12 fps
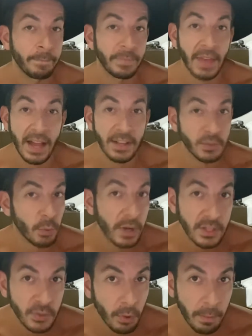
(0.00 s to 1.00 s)
That's what
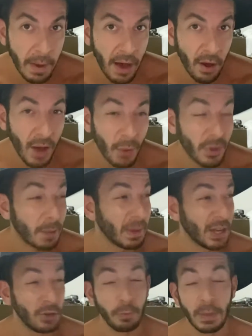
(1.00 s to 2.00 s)
it's all about. I want to
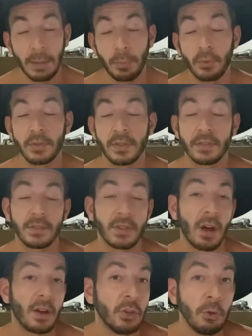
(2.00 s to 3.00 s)
meet new people to
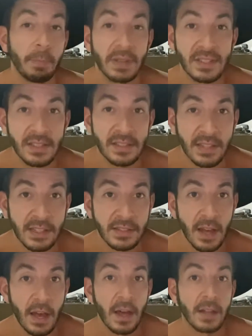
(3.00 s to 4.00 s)
start new businesses,
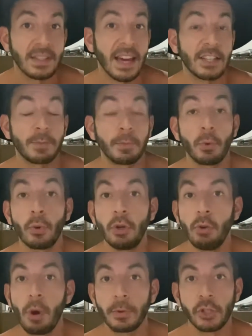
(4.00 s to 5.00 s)
to explore
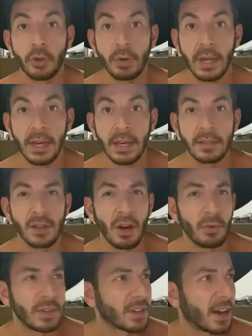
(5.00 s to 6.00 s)
new opportunities. Oh,
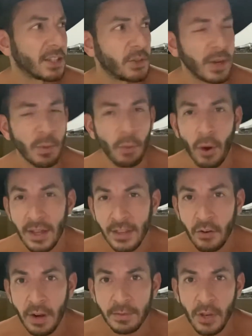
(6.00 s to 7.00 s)
this guy's doing what in the
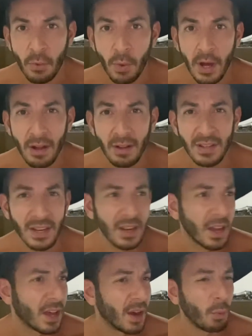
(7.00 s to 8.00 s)
crypto world, and
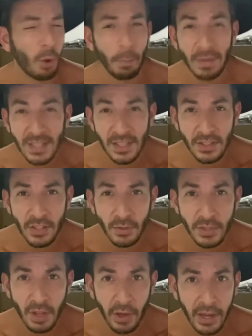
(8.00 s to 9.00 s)
what business are you
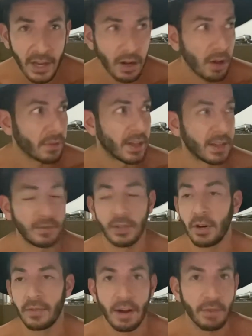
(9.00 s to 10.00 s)
starting? And oh, that you
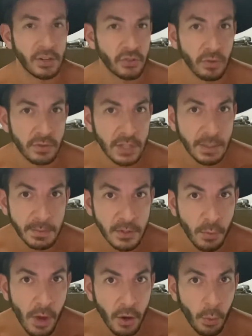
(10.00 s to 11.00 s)
know that restaurant seems to
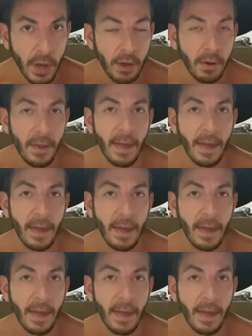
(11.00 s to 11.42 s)
work well.